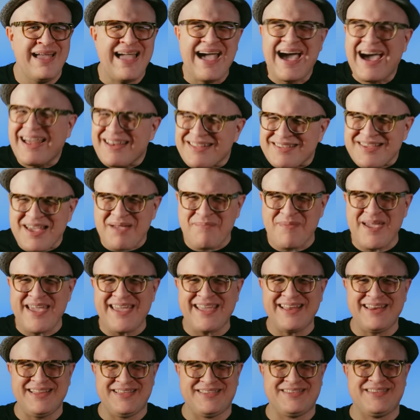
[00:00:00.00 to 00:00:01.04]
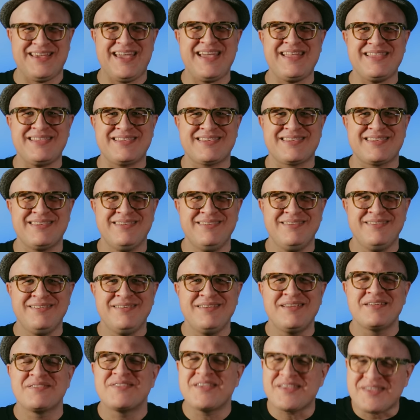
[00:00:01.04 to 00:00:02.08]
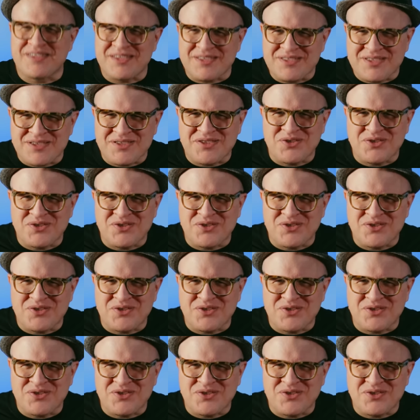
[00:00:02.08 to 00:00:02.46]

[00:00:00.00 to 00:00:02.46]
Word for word: How does that make any sense? This is the